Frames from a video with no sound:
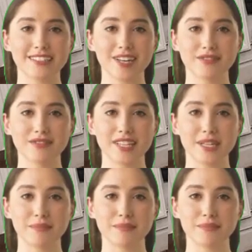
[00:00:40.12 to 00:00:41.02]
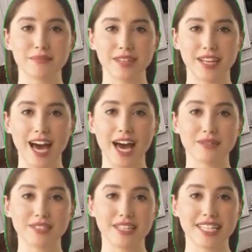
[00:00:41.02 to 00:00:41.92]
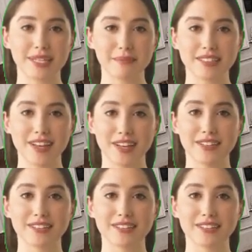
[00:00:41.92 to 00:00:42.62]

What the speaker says: with very good separate beds and shared bathrooms.